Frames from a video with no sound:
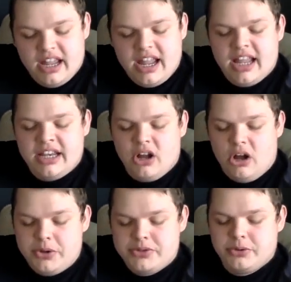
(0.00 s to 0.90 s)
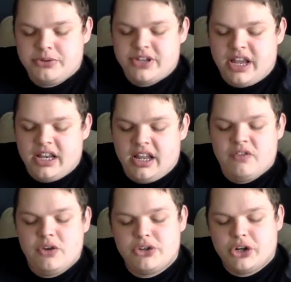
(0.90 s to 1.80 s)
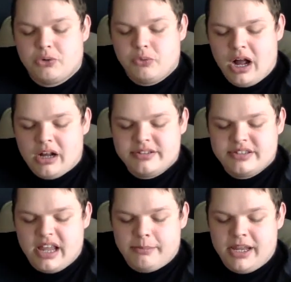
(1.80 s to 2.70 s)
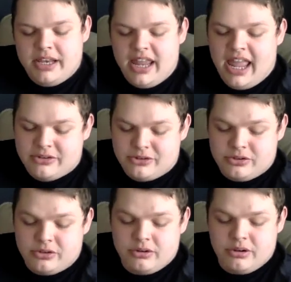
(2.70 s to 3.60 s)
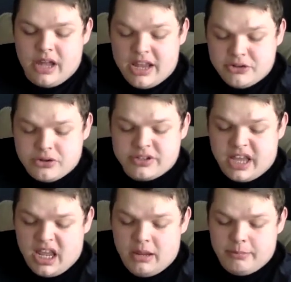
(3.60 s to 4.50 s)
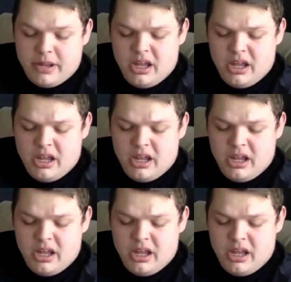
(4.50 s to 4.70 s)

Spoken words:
And he also said if you took a wrong step in Escher's Keep,